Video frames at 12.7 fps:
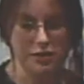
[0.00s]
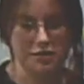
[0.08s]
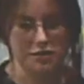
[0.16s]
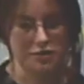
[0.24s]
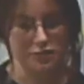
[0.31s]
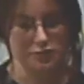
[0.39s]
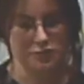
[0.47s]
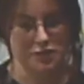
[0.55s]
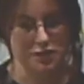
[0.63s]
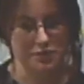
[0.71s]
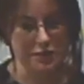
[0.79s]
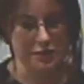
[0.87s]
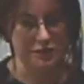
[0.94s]
a song
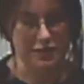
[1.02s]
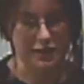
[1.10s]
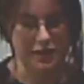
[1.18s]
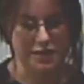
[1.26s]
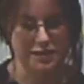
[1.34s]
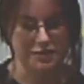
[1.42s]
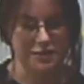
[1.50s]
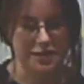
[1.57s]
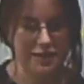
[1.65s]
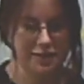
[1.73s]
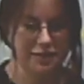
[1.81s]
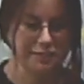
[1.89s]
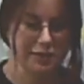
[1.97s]
which apparently has a
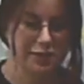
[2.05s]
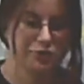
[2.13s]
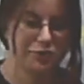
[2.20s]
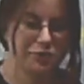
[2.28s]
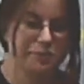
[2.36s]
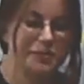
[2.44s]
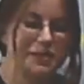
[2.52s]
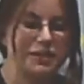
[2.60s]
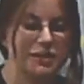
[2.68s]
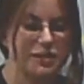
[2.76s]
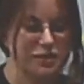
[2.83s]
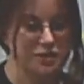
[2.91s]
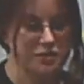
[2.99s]
line about
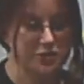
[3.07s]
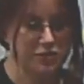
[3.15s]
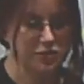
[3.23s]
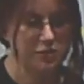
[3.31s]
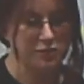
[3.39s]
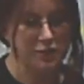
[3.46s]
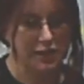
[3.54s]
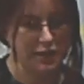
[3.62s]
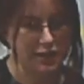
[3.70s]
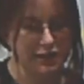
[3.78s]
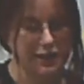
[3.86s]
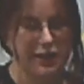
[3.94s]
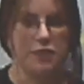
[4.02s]
being easier to play
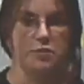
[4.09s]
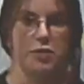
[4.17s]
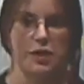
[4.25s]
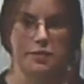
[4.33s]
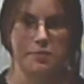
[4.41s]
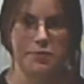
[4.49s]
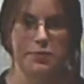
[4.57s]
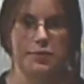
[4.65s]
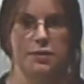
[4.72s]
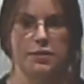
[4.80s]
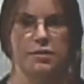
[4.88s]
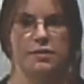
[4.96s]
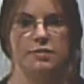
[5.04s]
on than a pipe.
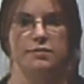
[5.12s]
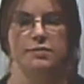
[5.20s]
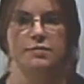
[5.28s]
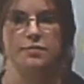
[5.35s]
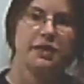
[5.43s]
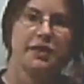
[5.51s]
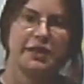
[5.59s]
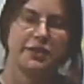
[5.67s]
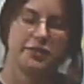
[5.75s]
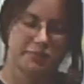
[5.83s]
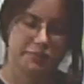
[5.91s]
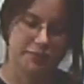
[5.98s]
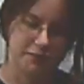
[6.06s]
That
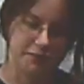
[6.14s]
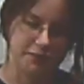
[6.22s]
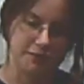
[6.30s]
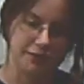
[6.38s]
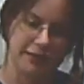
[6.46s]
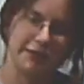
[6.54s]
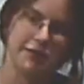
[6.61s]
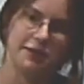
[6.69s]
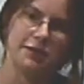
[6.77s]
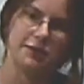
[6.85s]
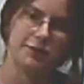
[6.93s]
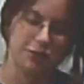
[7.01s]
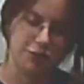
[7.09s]
comes from a line in
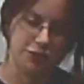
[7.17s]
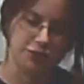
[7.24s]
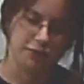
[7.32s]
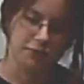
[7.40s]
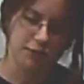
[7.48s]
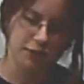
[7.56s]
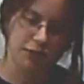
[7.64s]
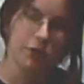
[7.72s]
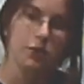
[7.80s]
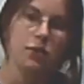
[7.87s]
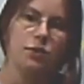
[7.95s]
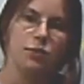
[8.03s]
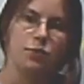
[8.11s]
the original
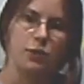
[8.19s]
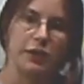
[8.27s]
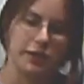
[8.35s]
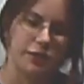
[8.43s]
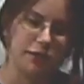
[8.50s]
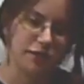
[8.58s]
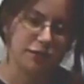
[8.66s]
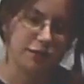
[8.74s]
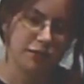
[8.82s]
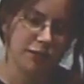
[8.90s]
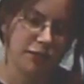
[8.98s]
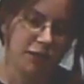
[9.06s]
where